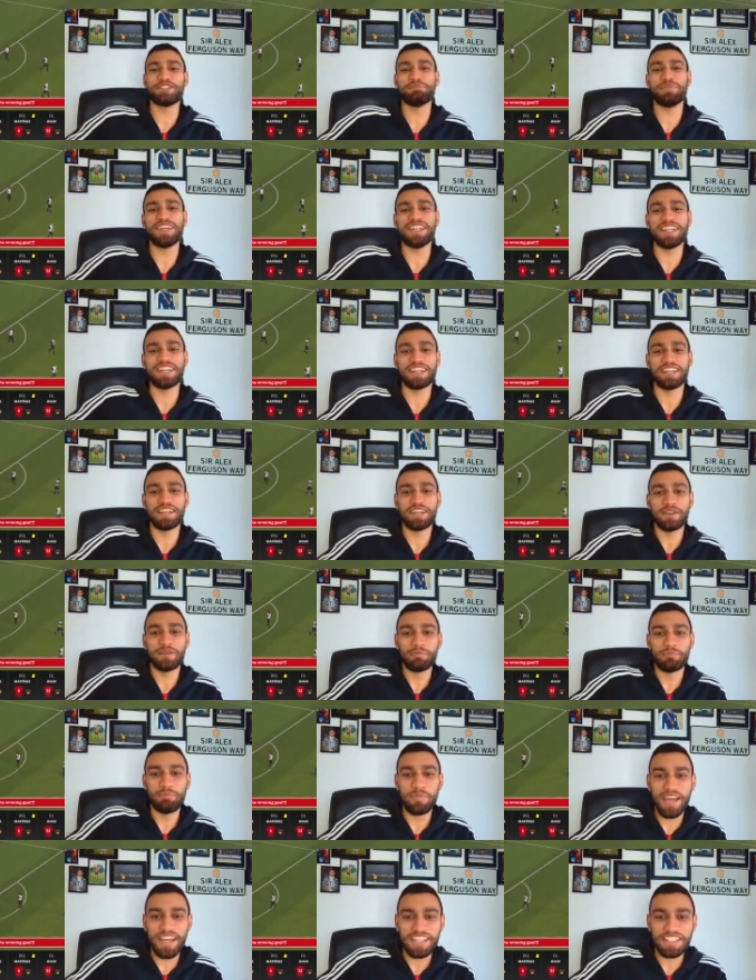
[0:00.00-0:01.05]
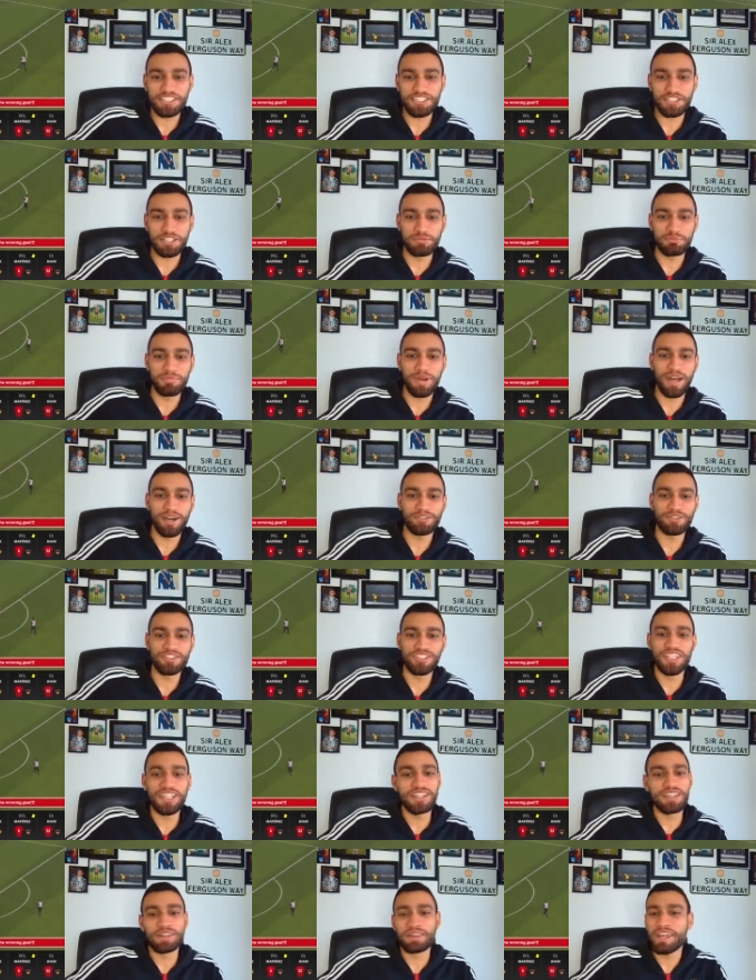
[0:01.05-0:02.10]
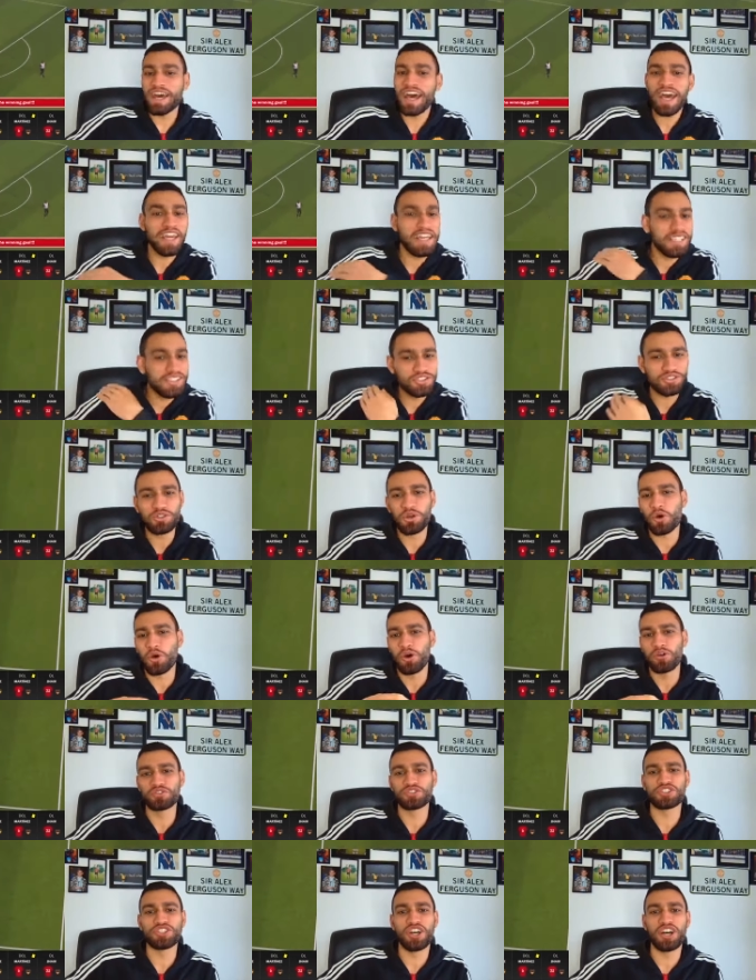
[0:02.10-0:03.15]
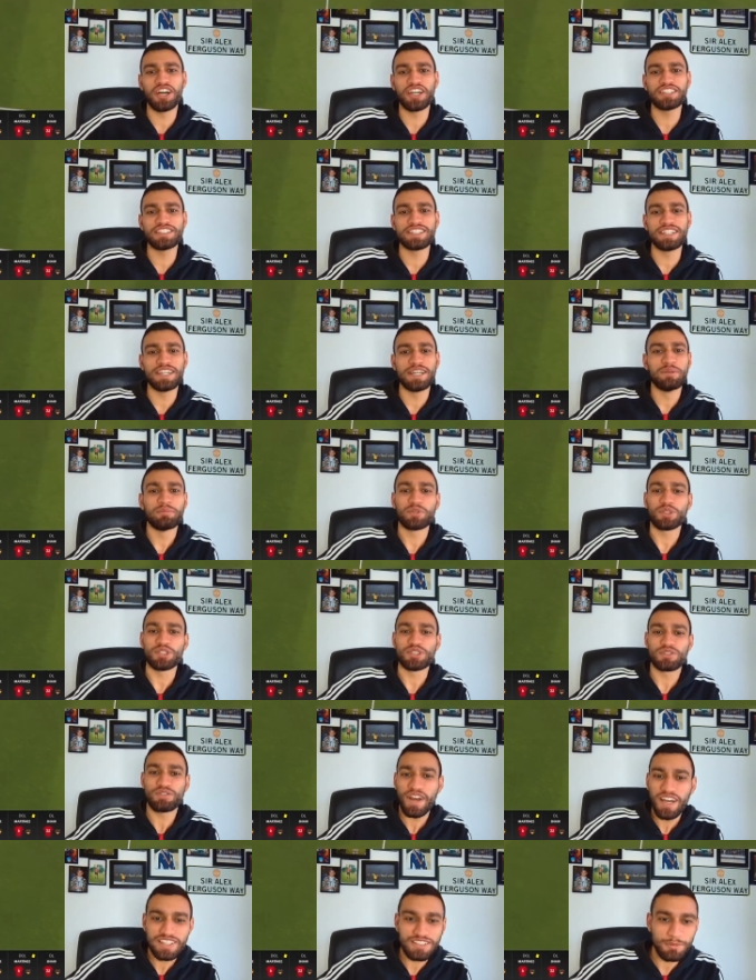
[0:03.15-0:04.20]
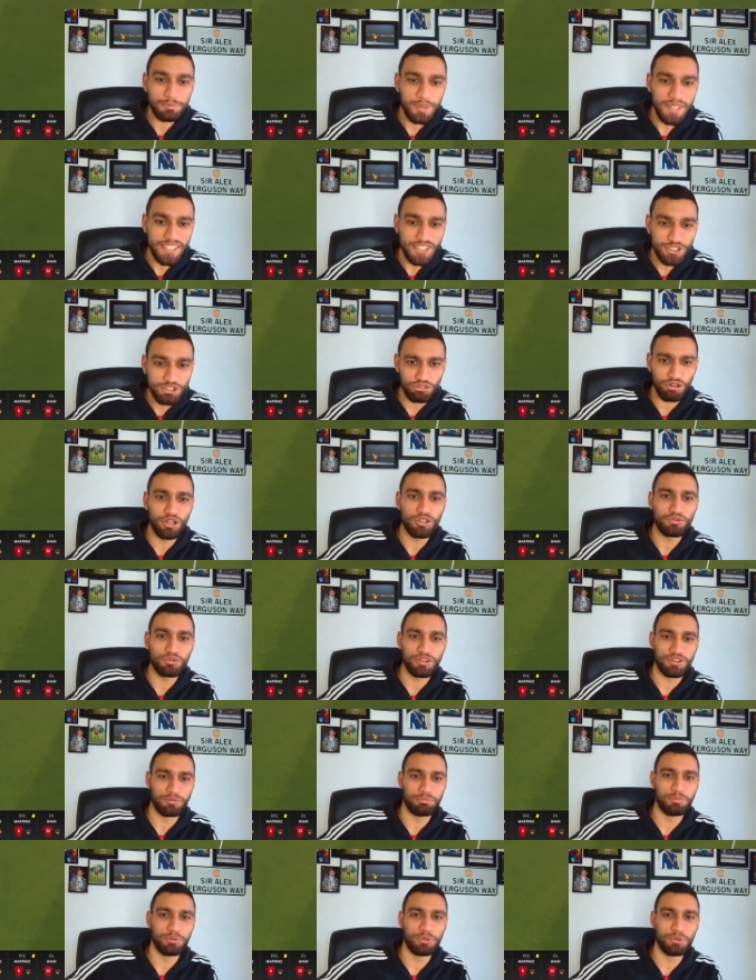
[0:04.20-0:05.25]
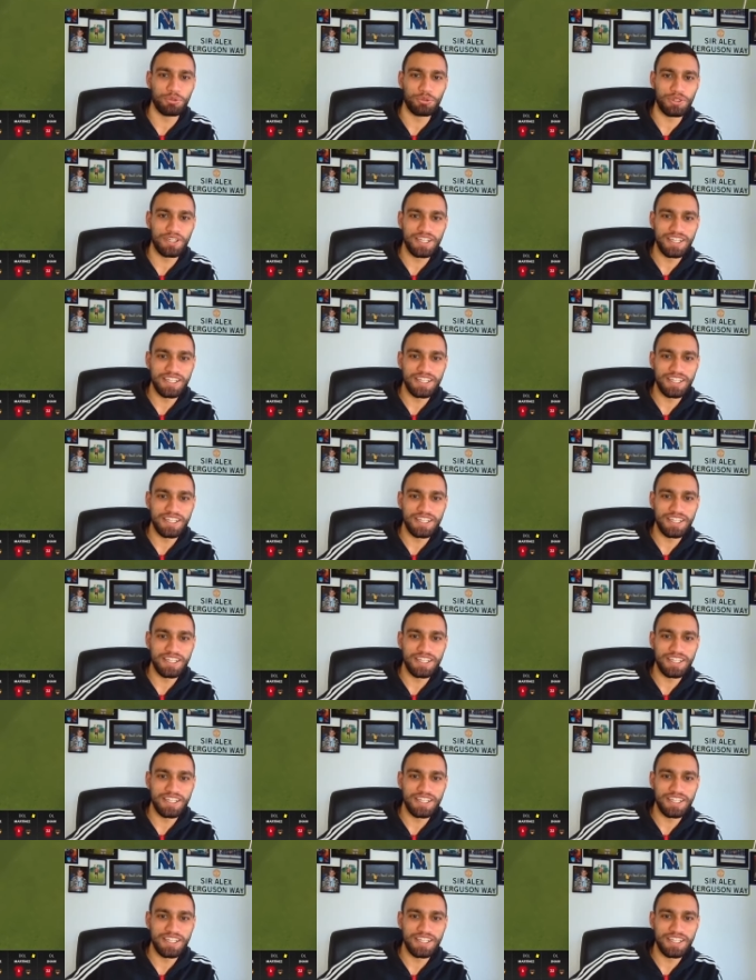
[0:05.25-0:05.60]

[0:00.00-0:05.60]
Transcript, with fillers: minute. Mason Mount. That is not offside because Van der Beek drove with the ball,